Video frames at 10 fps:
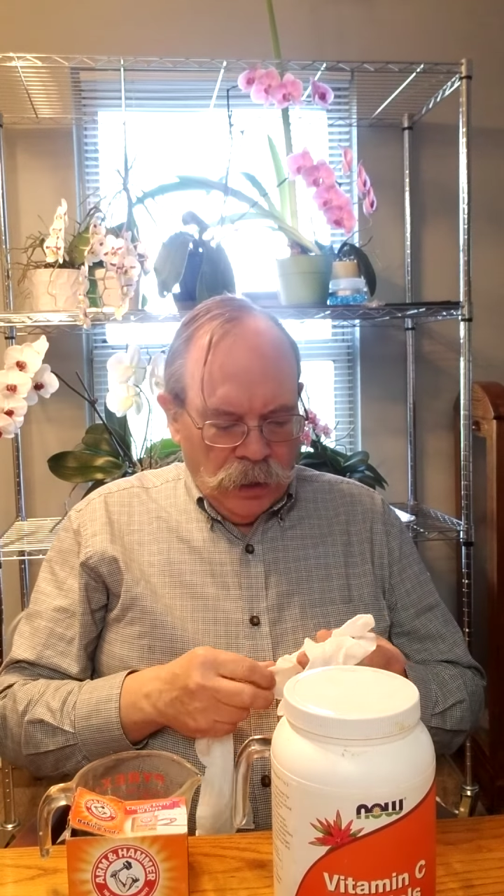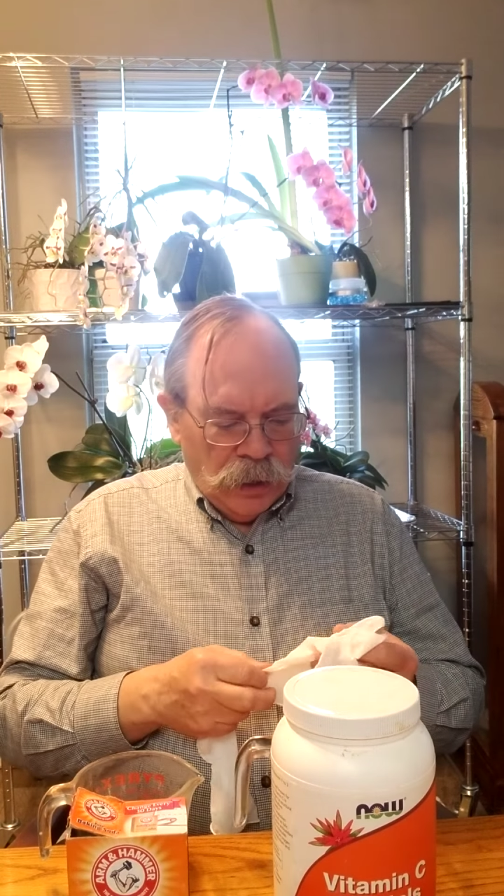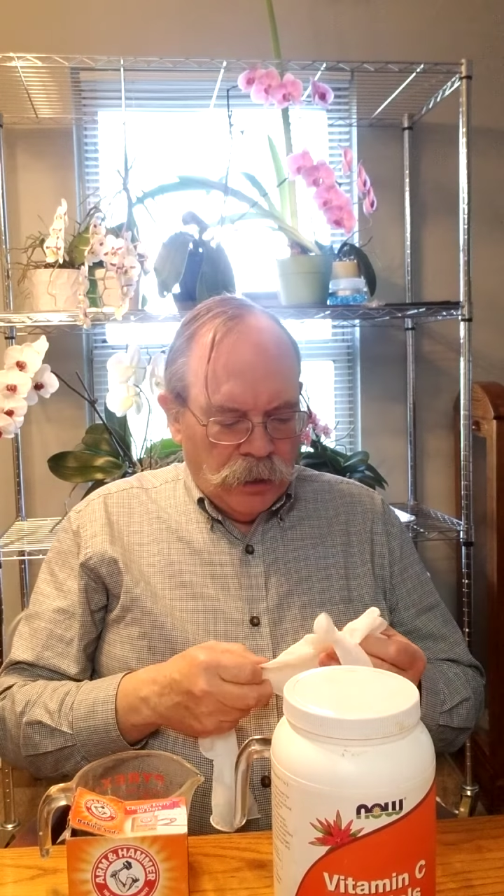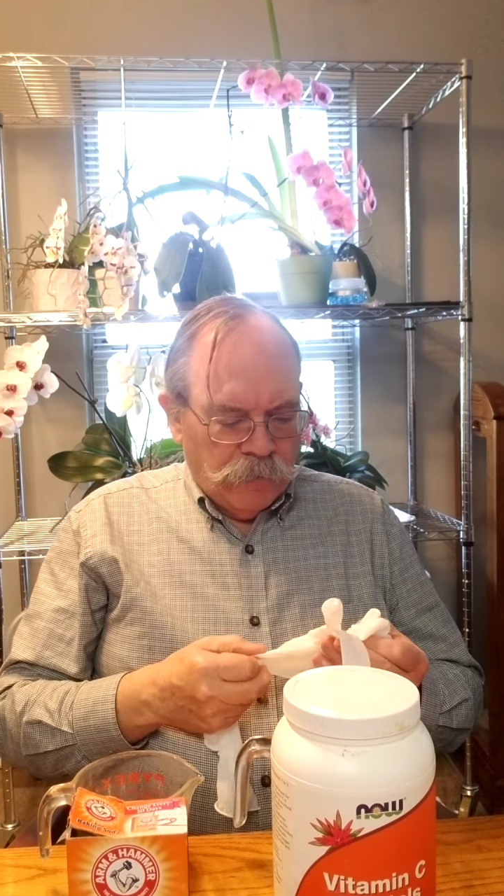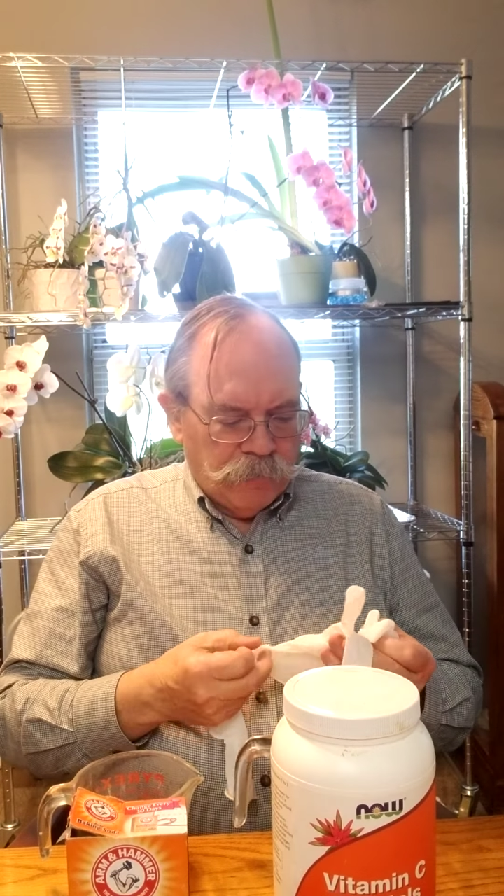
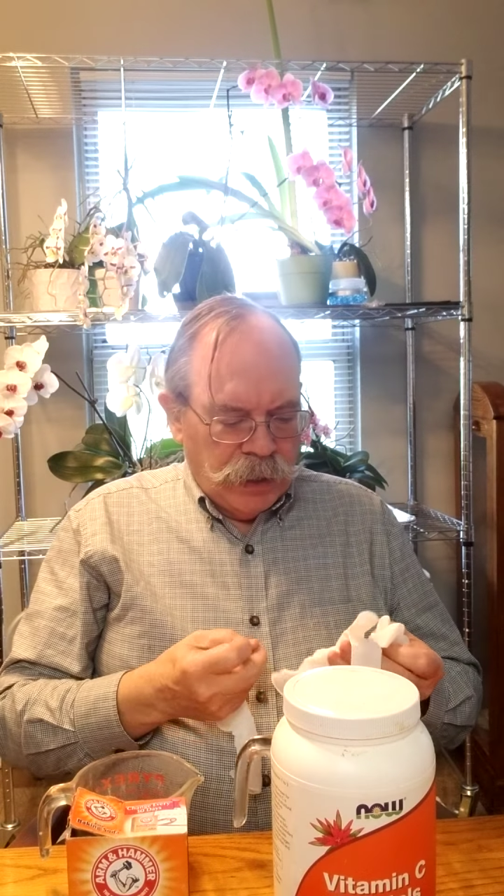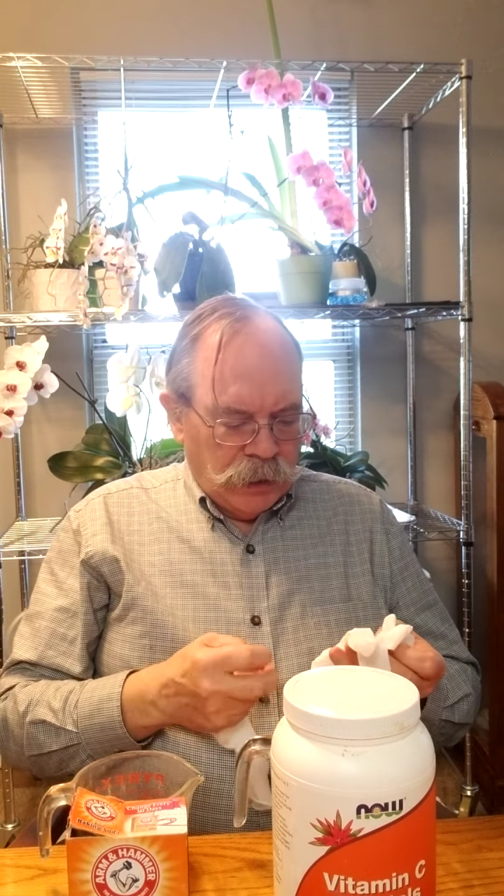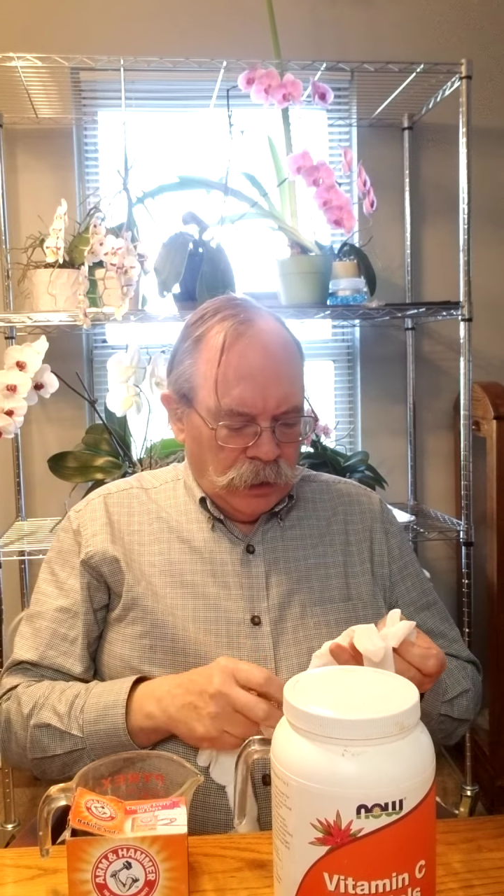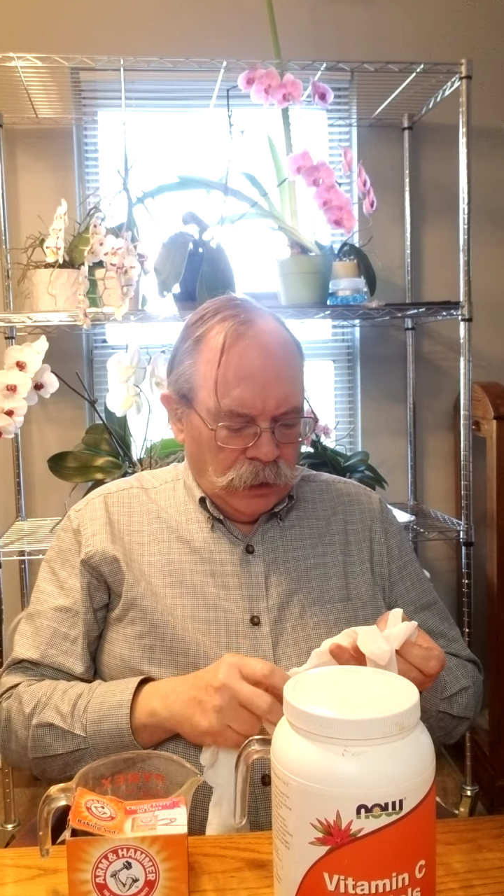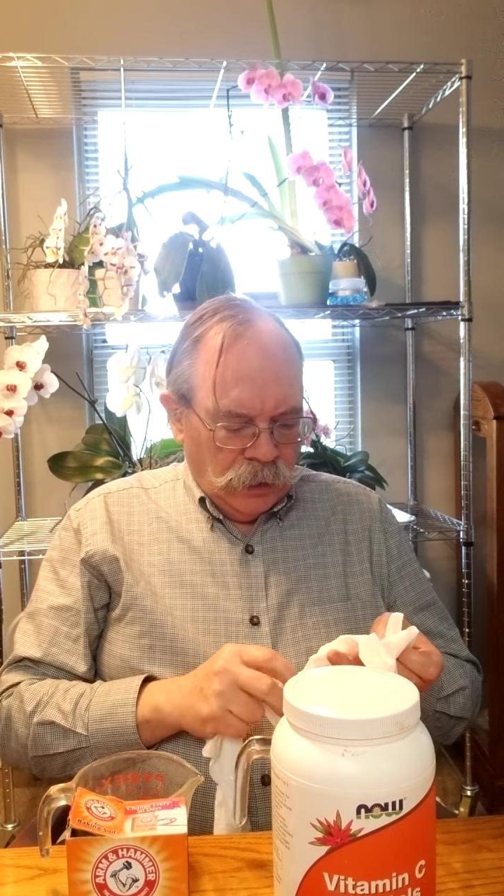of
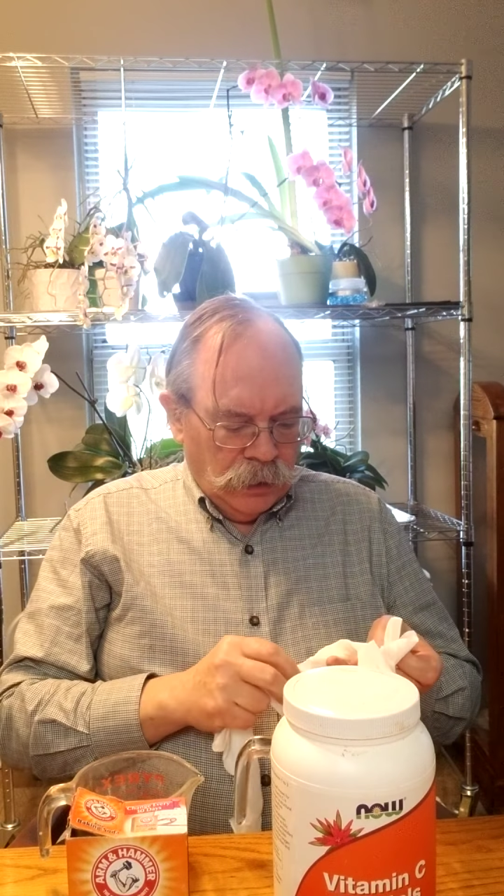making